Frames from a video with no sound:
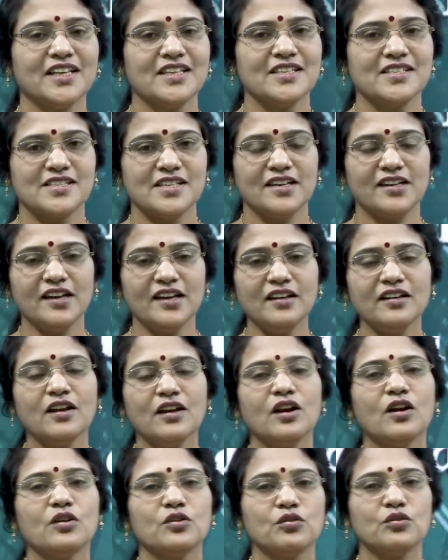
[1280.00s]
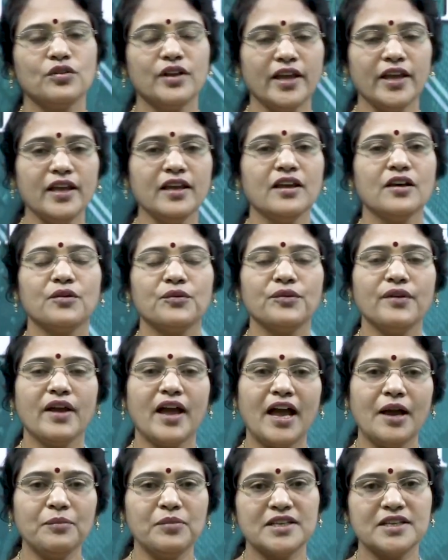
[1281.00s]
Children, today we
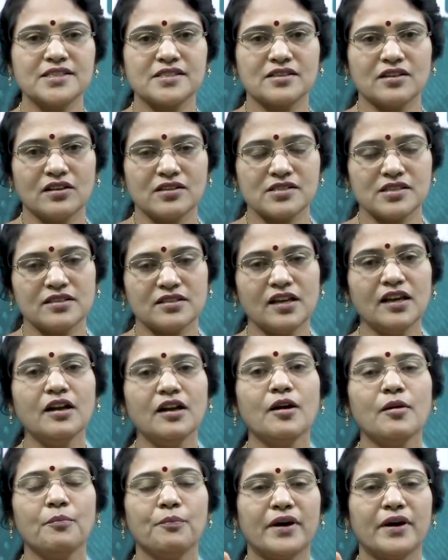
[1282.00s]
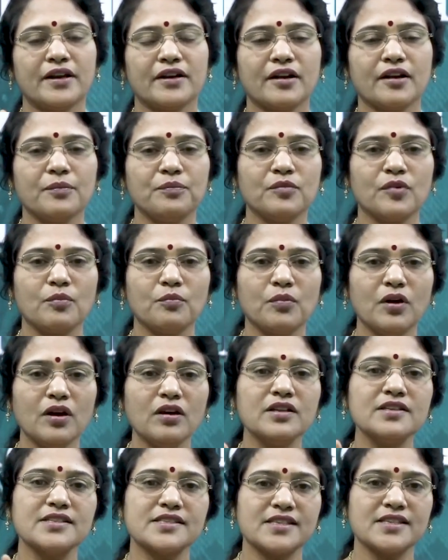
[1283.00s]
have discussed the paragraph number
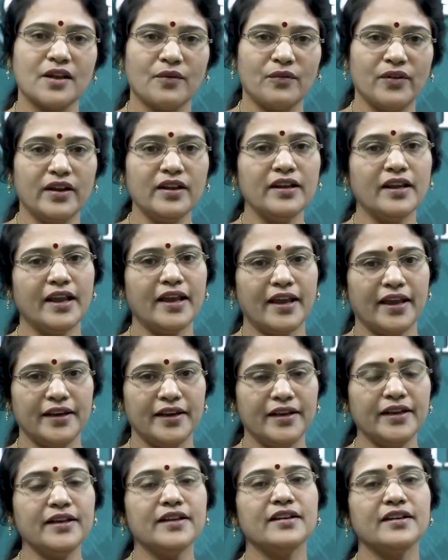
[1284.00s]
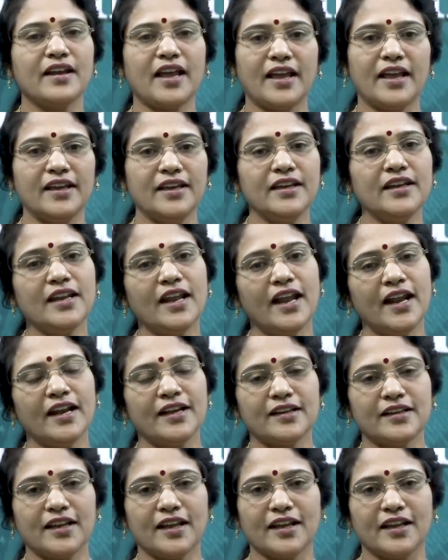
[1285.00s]
7, 8, 9
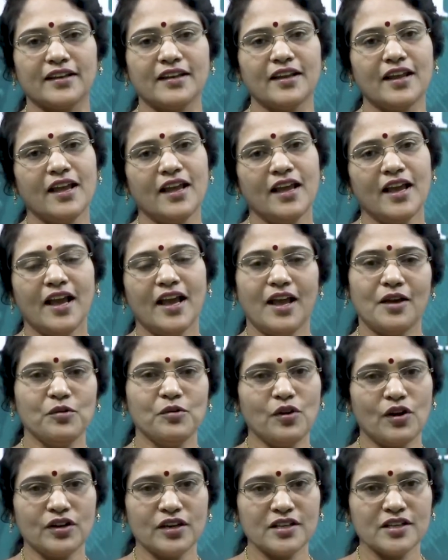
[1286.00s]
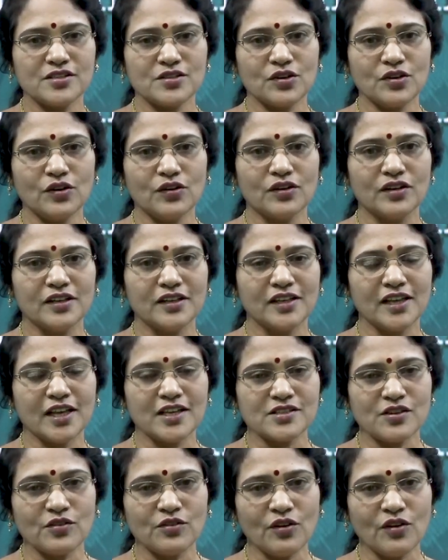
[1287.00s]
and 10. Have you understood? Yes
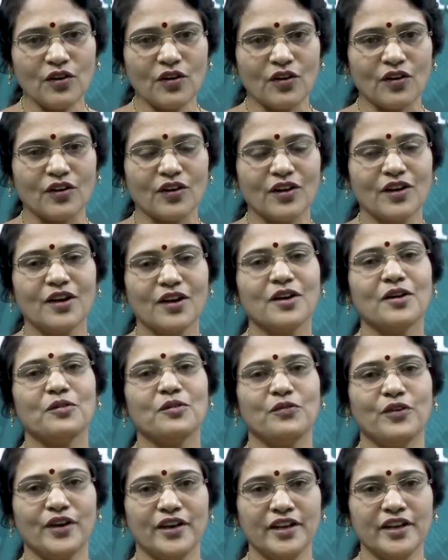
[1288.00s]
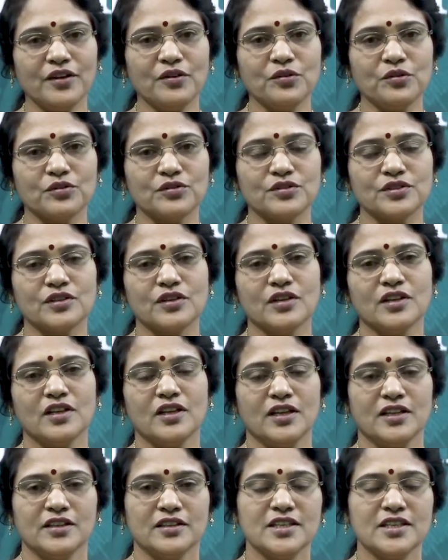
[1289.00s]
or no? Very good.
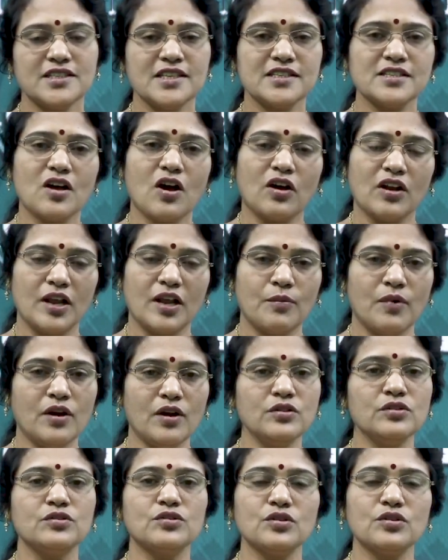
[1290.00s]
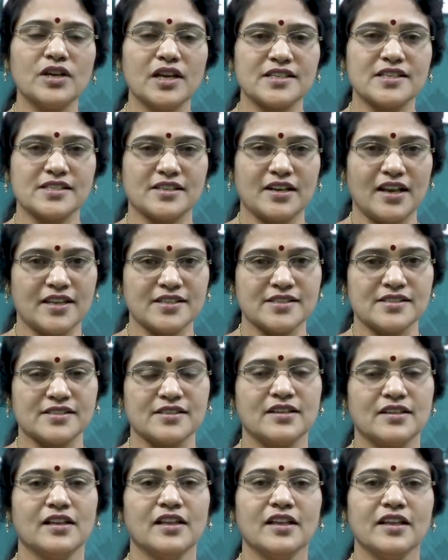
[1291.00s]
This is all about today's class.
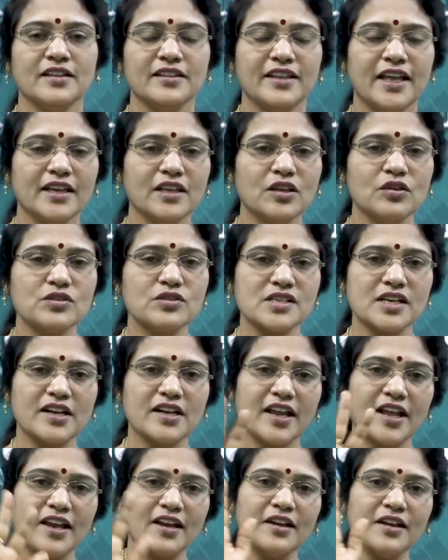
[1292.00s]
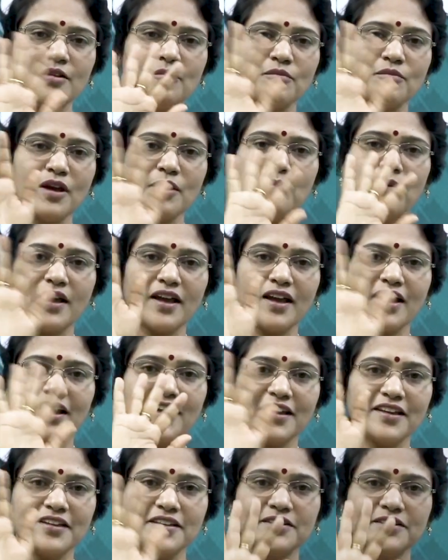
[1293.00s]
Thank you, children.
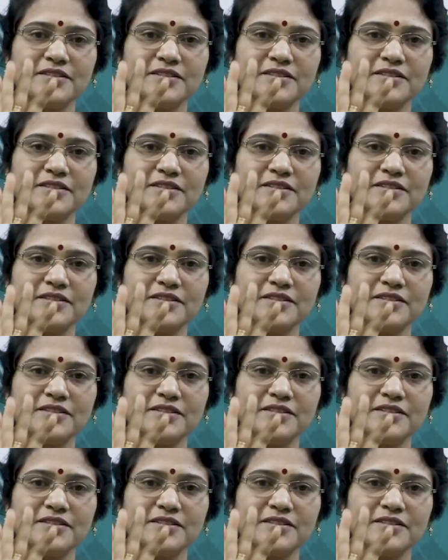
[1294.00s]
Bye-bye.